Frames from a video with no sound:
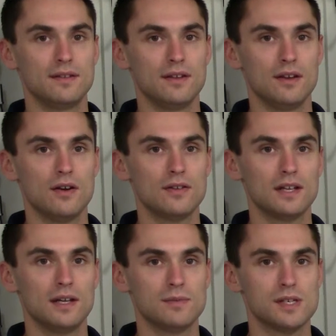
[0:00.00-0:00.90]
the earth
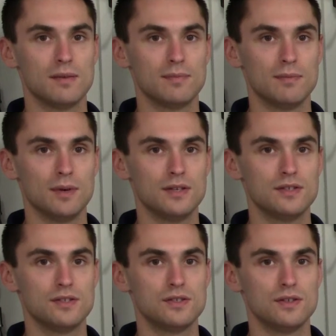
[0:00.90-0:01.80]
clamps can be
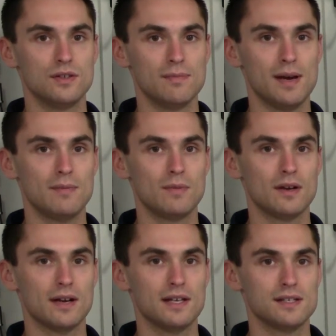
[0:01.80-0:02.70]
mounted to the
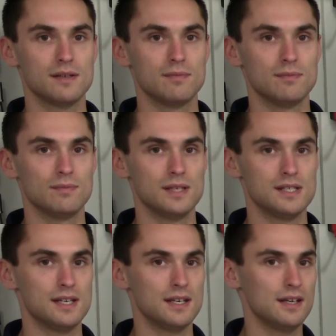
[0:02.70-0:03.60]
pipework as can be
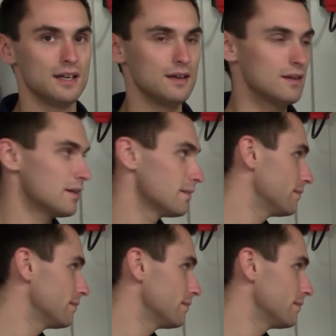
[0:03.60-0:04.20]
seen here.